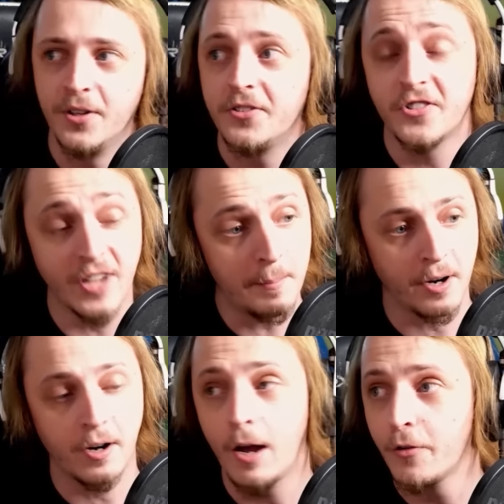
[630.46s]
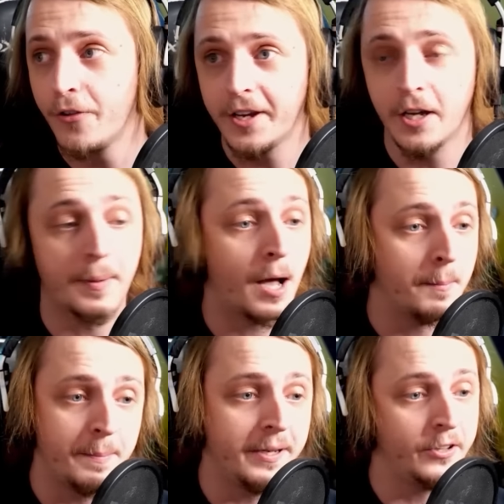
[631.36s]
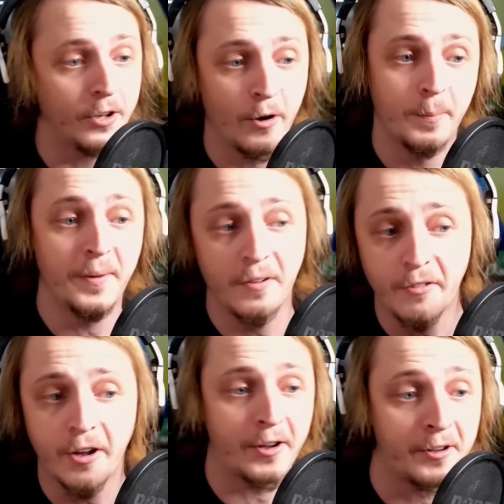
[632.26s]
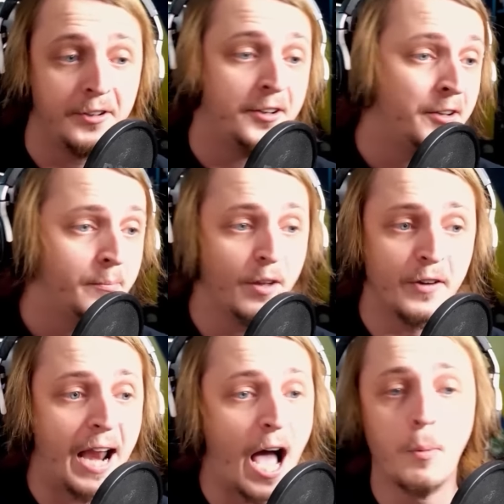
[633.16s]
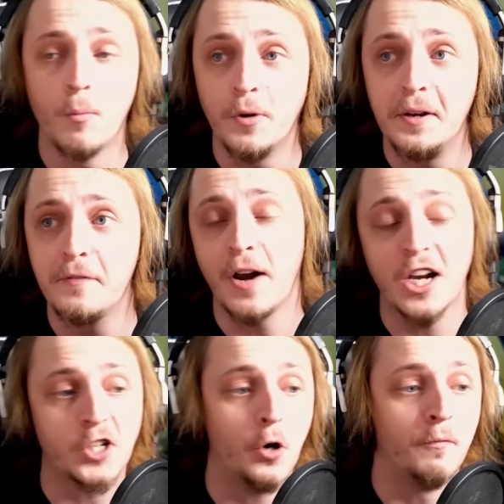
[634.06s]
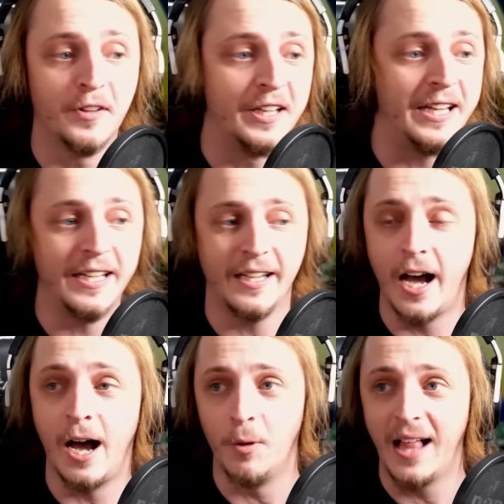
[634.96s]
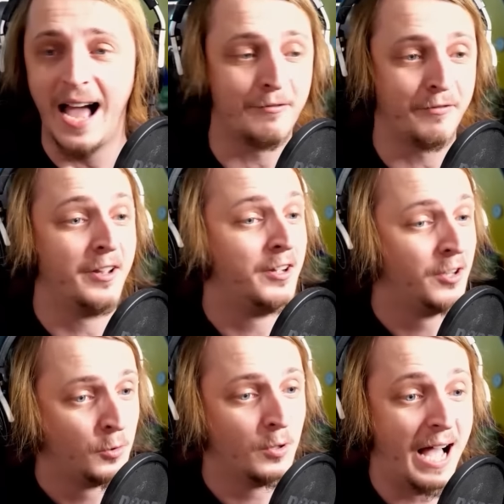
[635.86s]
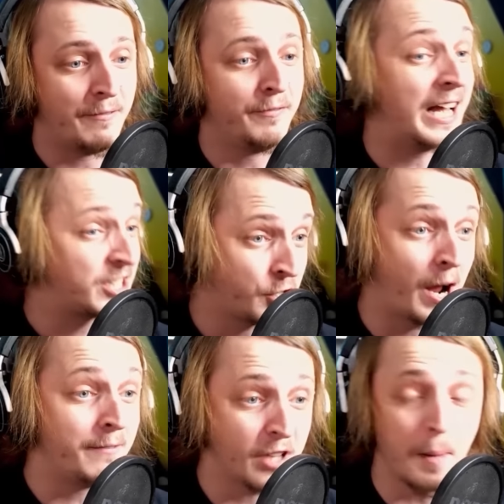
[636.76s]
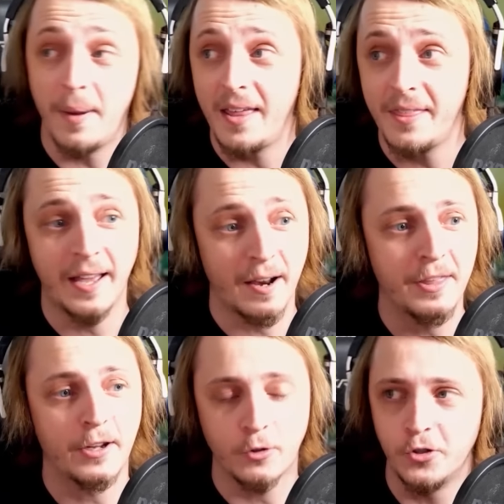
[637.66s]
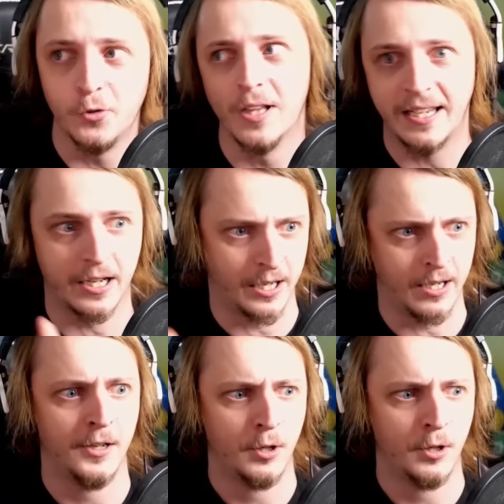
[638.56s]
But December, I was thinking about maybe, you know, a bit of an album refresh. Hopefully, we'll have Flash Drive done by then. I think we should do like a